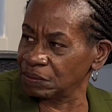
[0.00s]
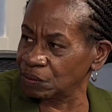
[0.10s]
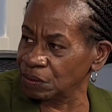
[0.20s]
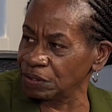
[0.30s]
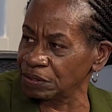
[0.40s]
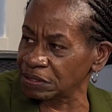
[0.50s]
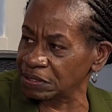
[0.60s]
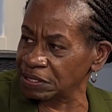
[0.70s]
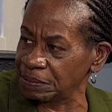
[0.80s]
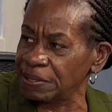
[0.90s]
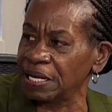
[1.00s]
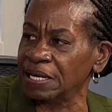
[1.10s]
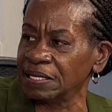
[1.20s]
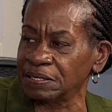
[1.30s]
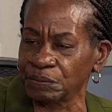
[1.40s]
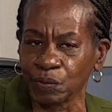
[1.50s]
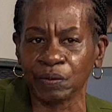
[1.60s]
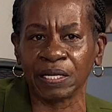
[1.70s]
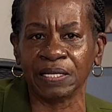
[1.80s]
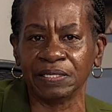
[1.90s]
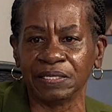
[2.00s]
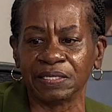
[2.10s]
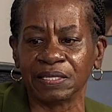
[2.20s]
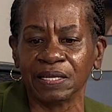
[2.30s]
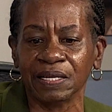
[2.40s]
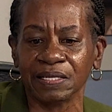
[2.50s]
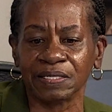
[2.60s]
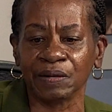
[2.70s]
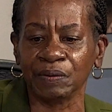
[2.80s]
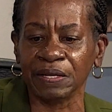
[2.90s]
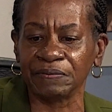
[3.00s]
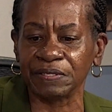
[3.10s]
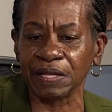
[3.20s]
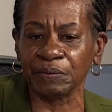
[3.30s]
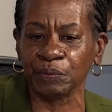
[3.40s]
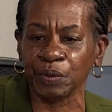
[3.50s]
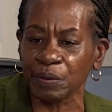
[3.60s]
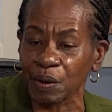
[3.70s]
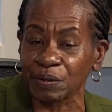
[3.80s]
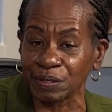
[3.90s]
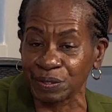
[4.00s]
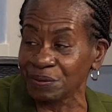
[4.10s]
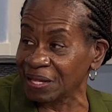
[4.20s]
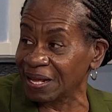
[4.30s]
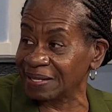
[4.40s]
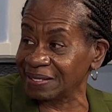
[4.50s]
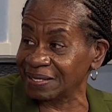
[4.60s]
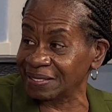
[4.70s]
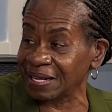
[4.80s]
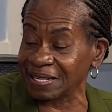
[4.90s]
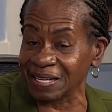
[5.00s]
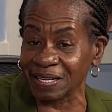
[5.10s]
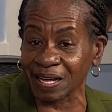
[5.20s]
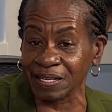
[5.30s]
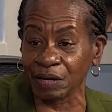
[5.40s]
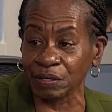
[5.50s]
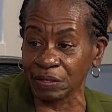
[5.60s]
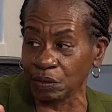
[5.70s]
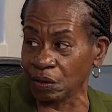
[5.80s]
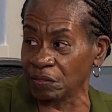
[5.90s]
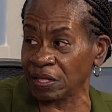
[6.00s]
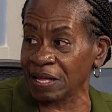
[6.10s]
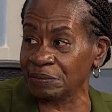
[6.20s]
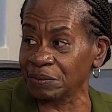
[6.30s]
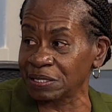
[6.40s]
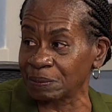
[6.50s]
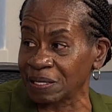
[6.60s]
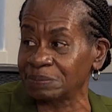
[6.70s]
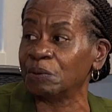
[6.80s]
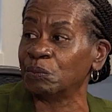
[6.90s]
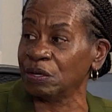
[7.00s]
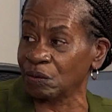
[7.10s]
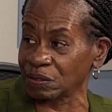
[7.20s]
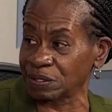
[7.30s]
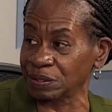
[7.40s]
Lawyers, CPAs, enrolled agents. So if we were to do that, they get caught. Not only are they responsible, we are too.